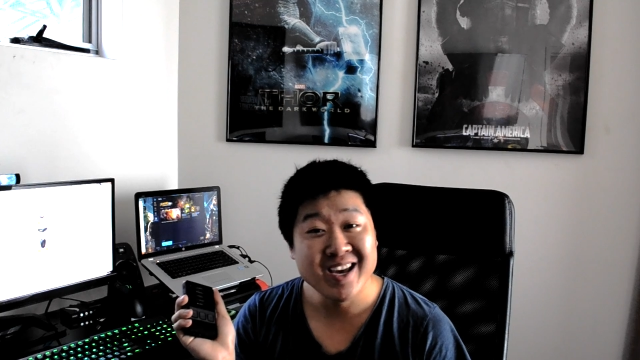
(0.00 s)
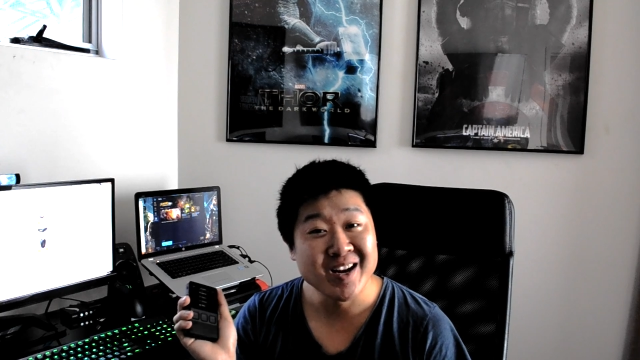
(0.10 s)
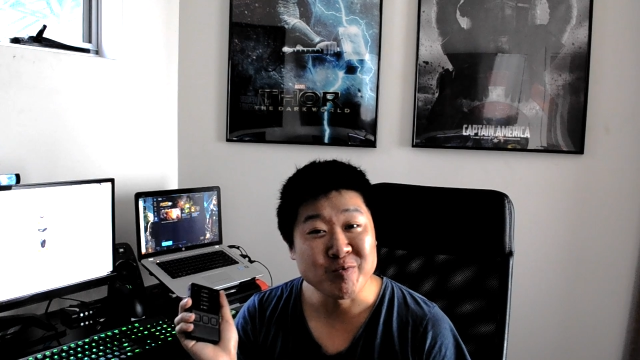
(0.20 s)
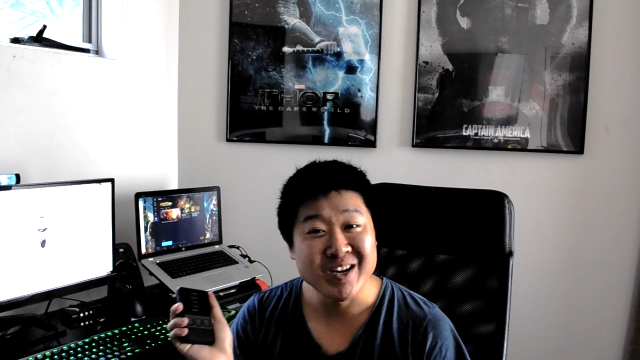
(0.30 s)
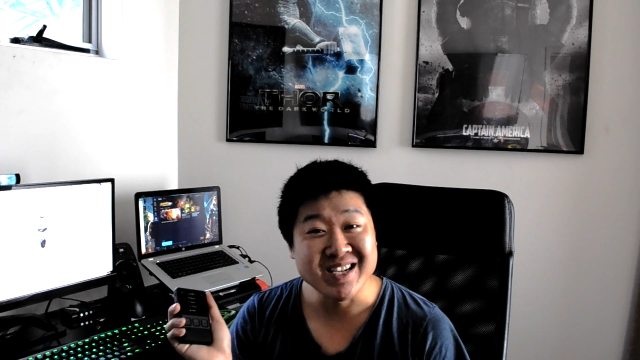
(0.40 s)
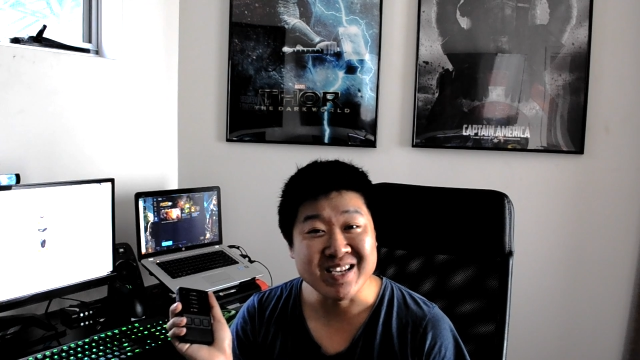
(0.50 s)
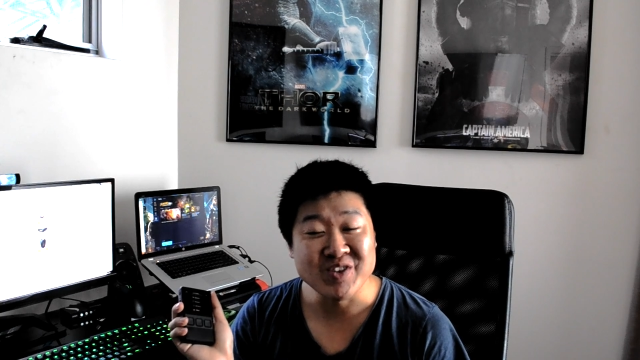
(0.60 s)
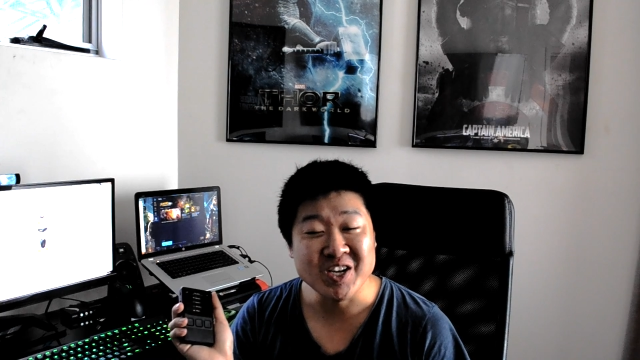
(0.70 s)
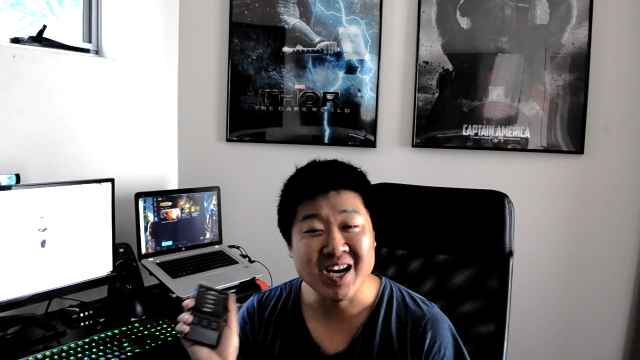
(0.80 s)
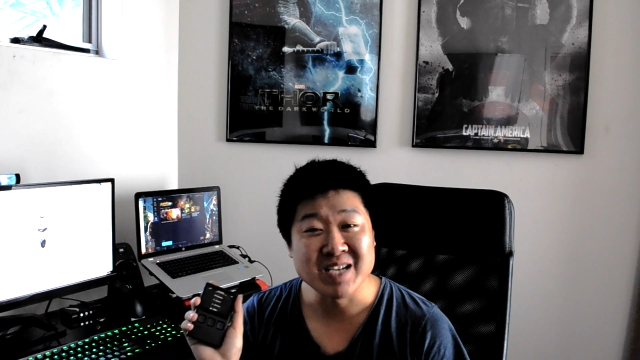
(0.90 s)
and I'm ready to
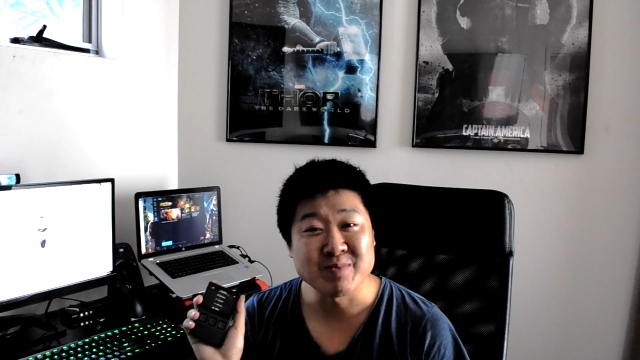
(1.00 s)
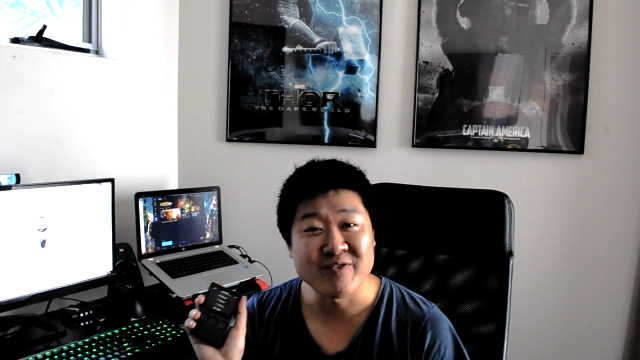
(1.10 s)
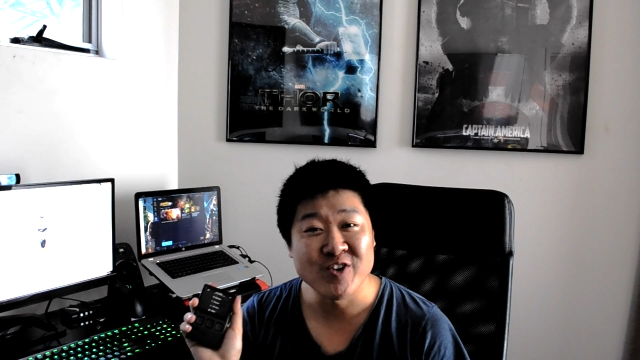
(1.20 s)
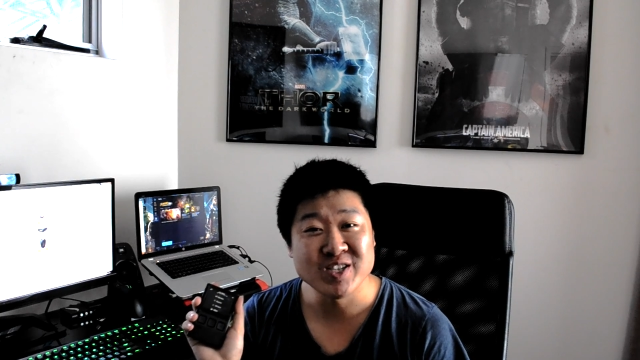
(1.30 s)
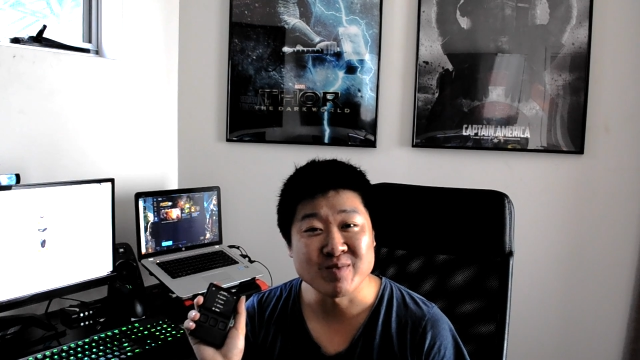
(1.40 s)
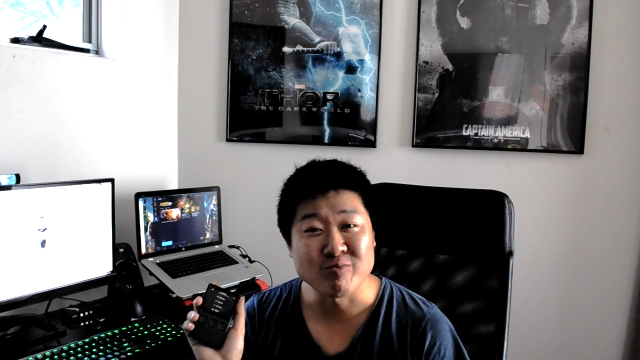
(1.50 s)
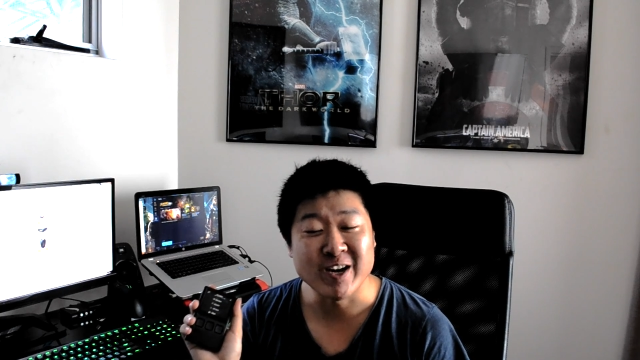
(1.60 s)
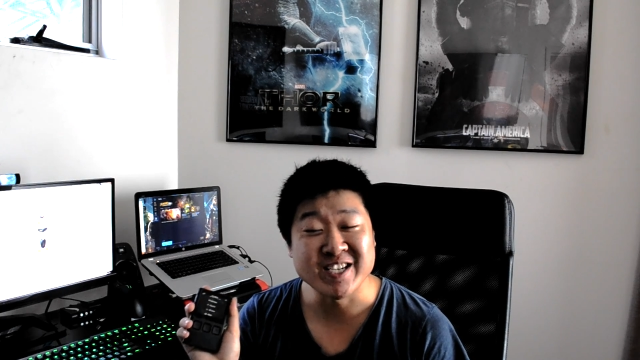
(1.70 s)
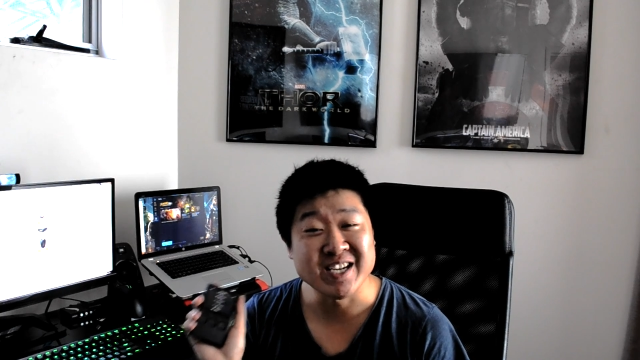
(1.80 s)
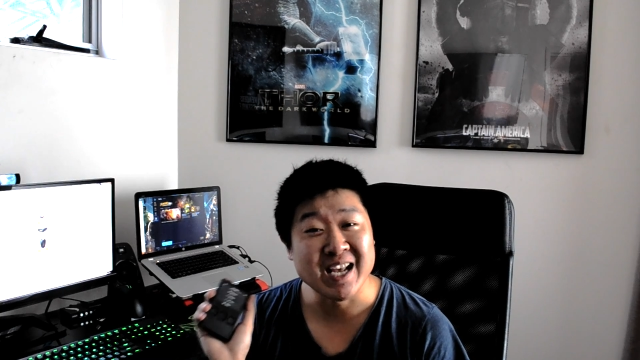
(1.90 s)
give you guys my first
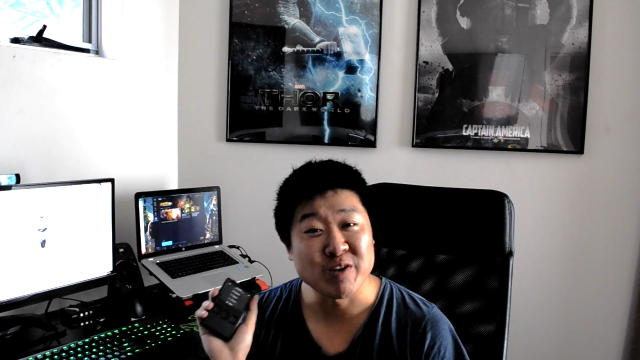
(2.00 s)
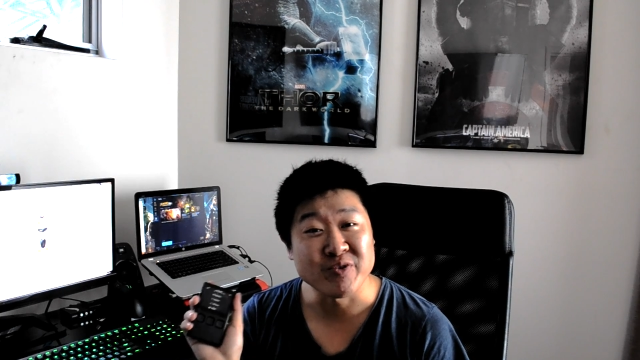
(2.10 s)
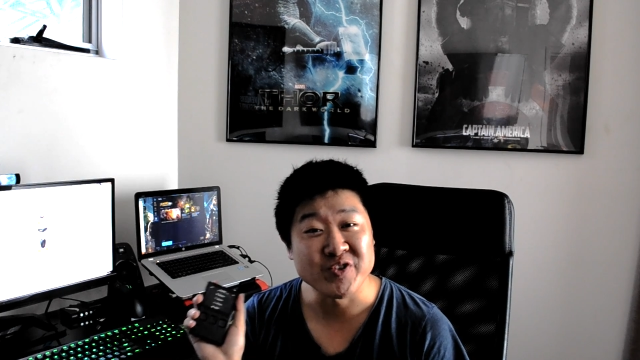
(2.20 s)
impression and